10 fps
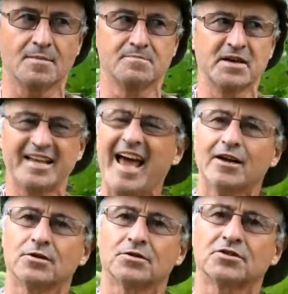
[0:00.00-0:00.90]

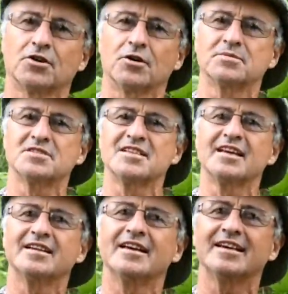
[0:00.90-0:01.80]
botanical terms is
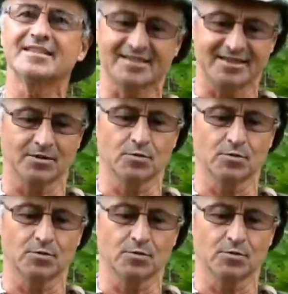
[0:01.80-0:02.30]
indehiscent,